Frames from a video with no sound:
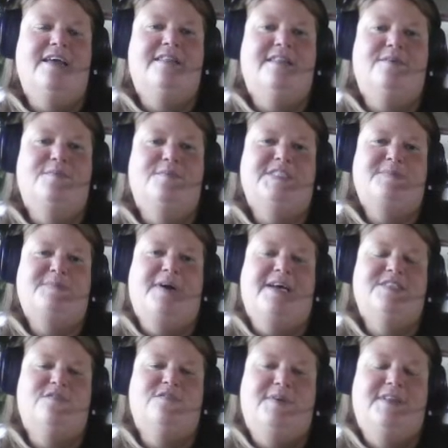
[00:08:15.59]
The
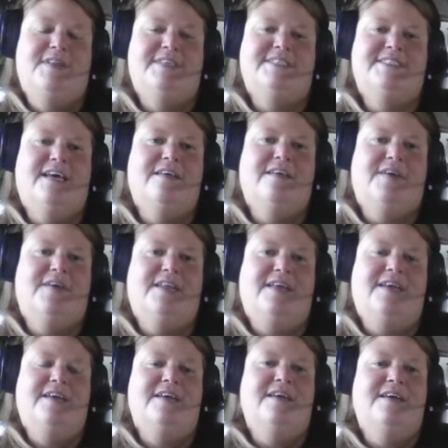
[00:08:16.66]
response would be the
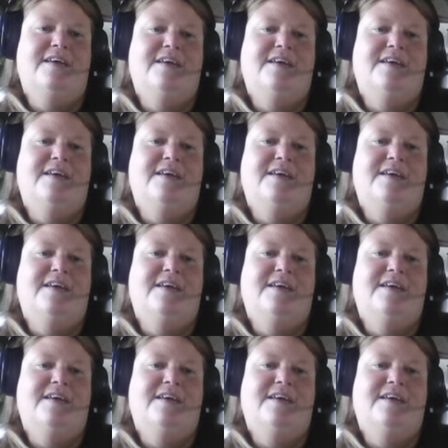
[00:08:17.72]
salivating.